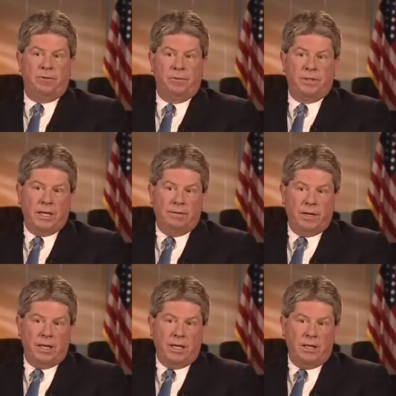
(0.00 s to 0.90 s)
from T
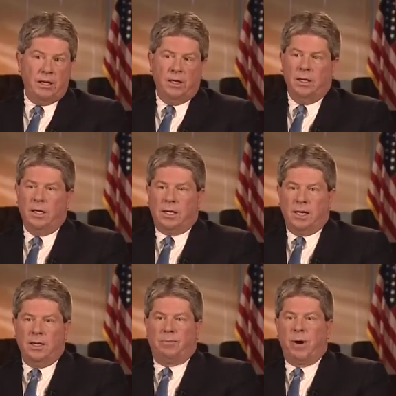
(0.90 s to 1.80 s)
V,
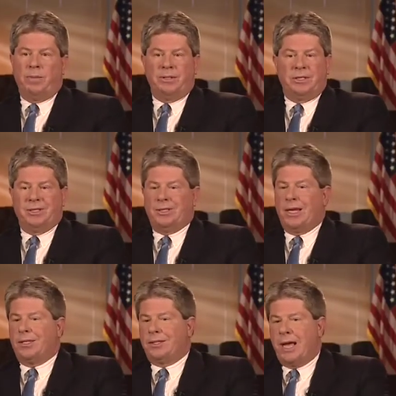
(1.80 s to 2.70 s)
can you promise to
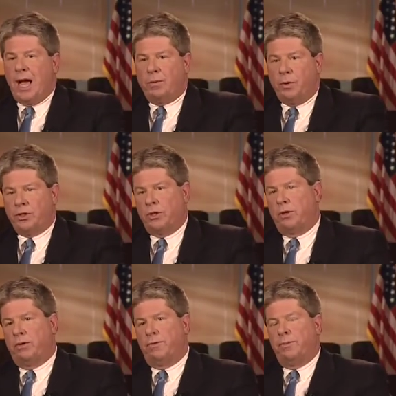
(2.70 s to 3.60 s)
set aside what you
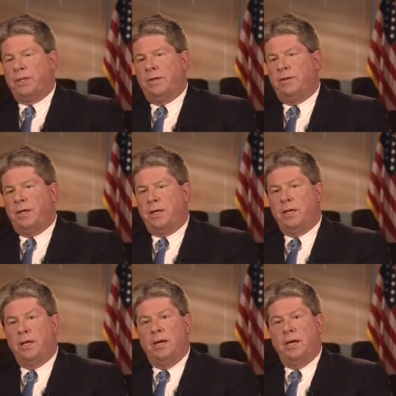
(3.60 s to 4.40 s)
learned from T V?